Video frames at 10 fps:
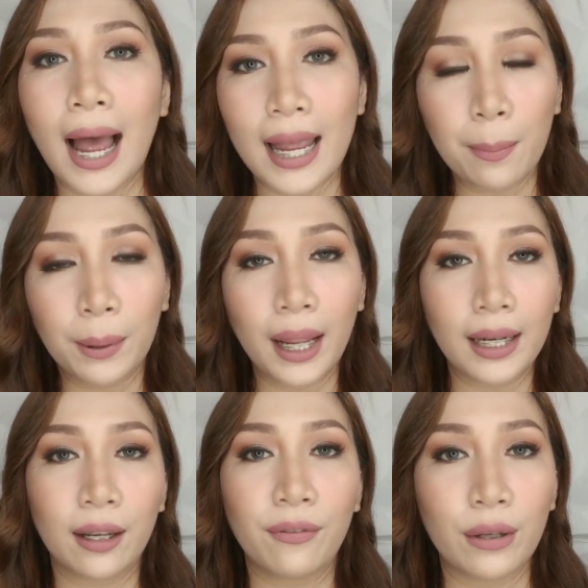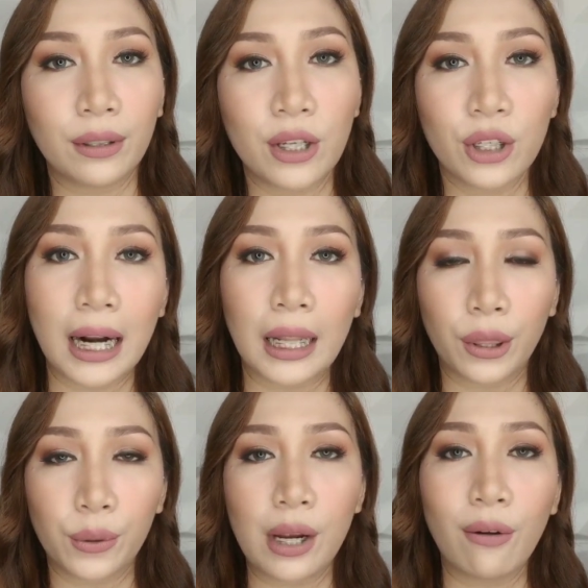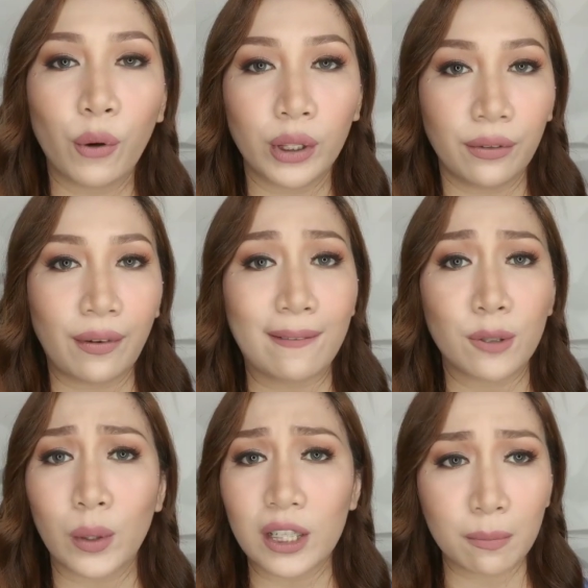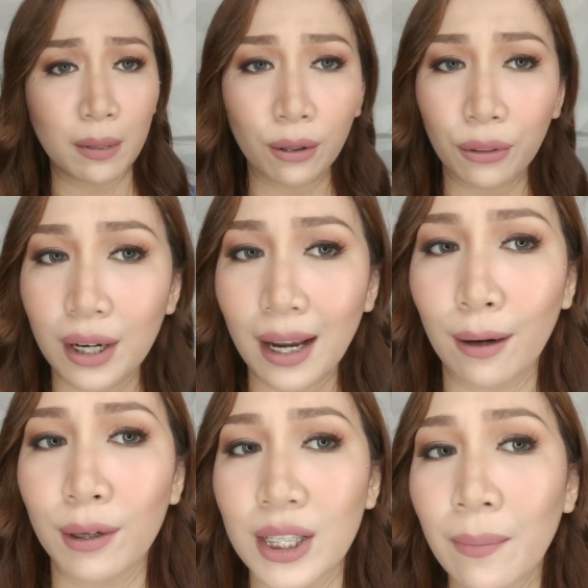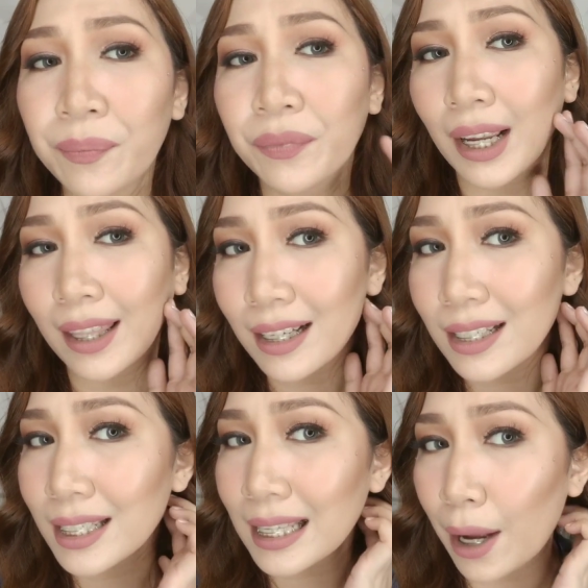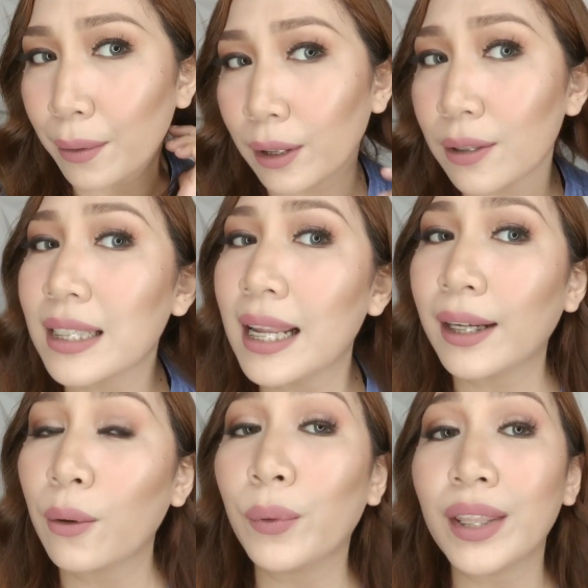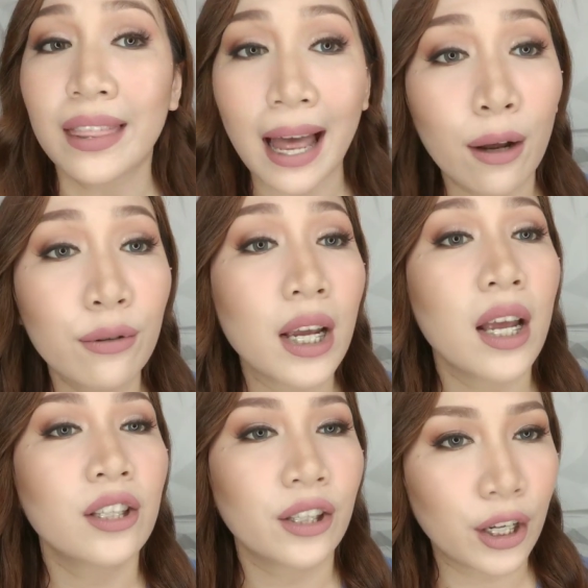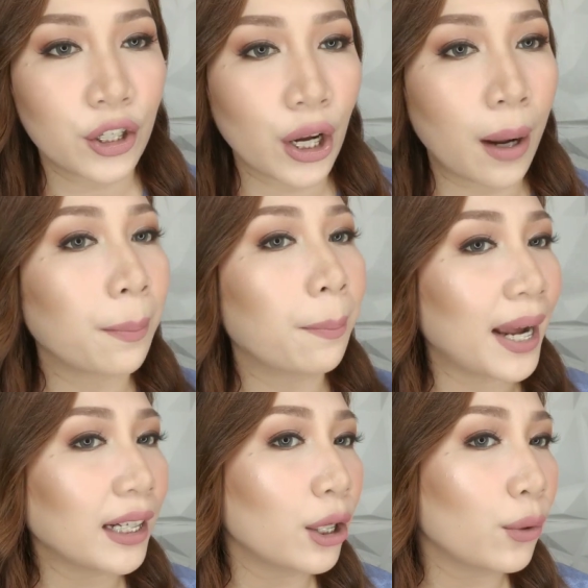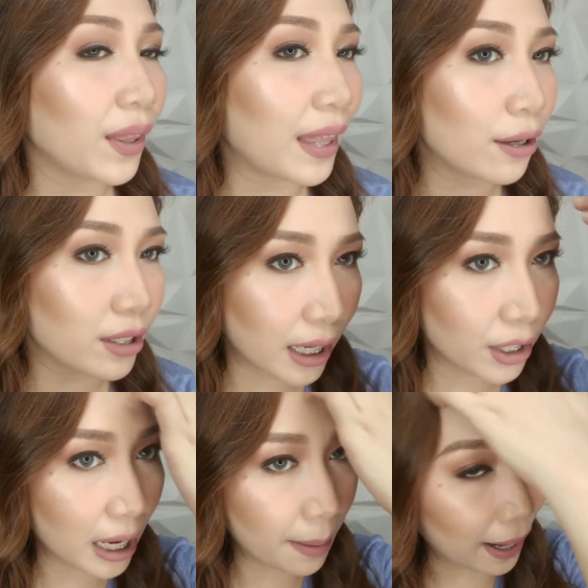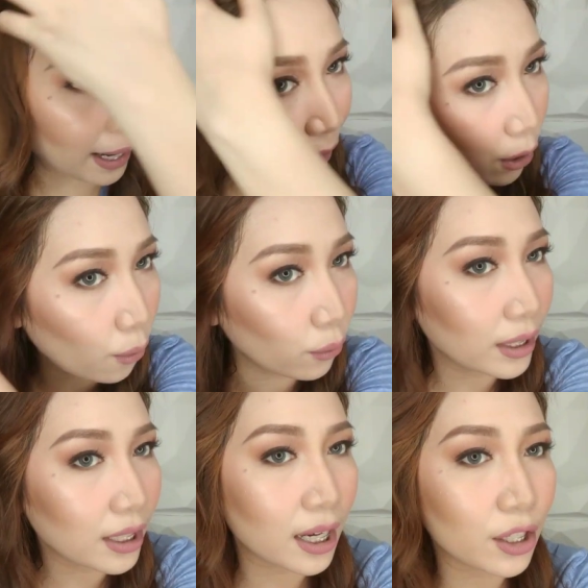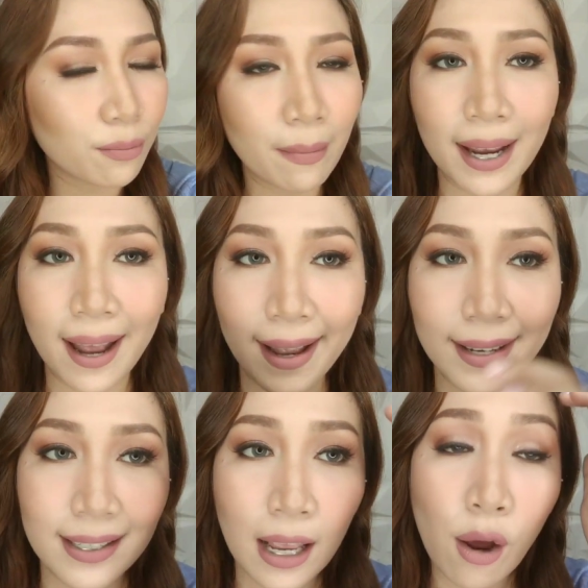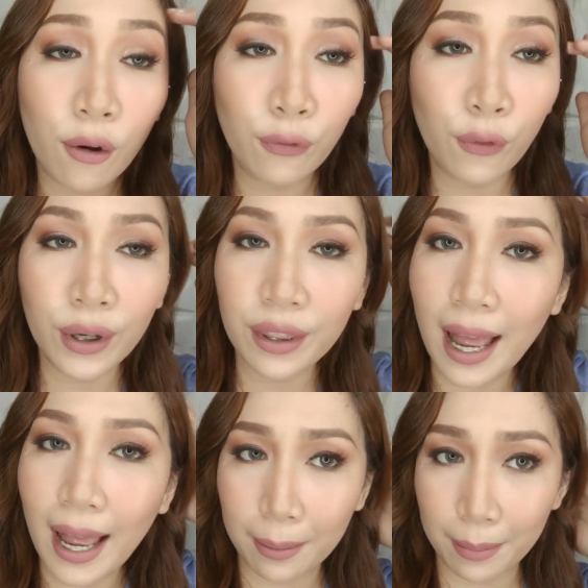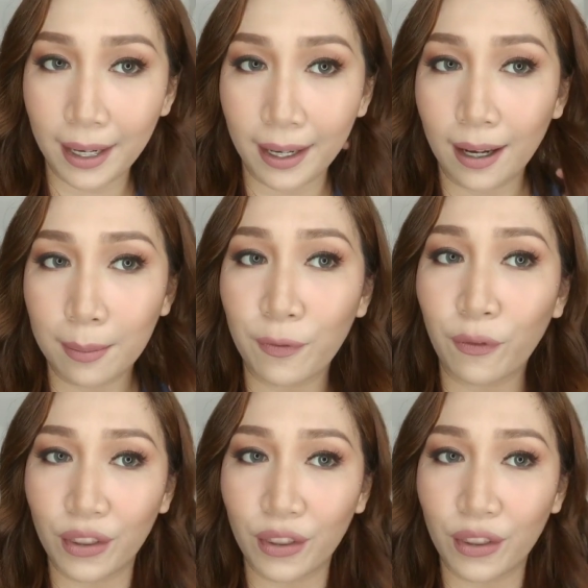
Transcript: I applied the foundation at 3:45. So it's been 3 hours and this is how it looks like without touch-up. Mind you, without touch-up, I only touch my eyes for the eye makeup